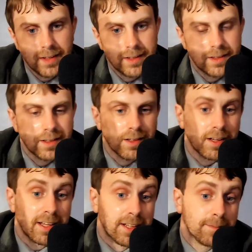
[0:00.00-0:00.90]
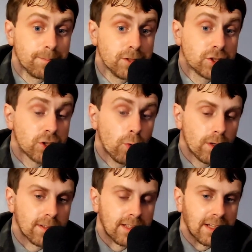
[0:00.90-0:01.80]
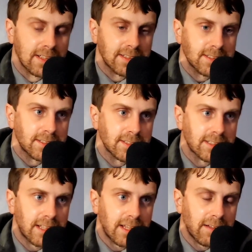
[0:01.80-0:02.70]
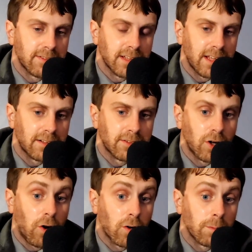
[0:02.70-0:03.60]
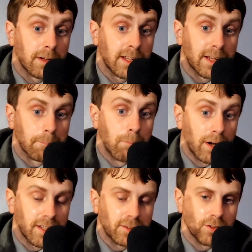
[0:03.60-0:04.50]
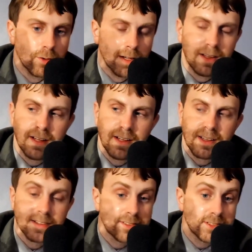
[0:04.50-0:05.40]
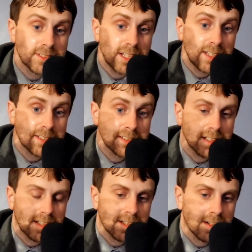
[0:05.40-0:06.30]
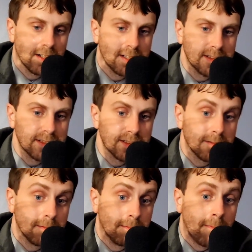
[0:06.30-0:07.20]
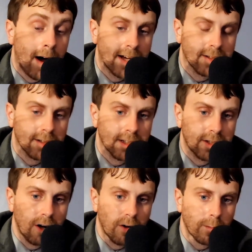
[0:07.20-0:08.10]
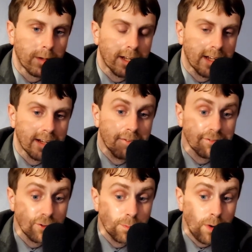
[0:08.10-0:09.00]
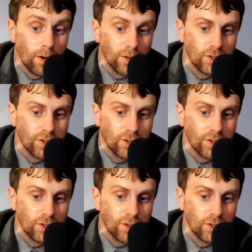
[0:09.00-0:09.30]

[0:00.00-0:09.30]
like, soda taste. This doesn't have a lot of carbonating bite to it. This just tastes like a nice, mildly carbonated fruit punch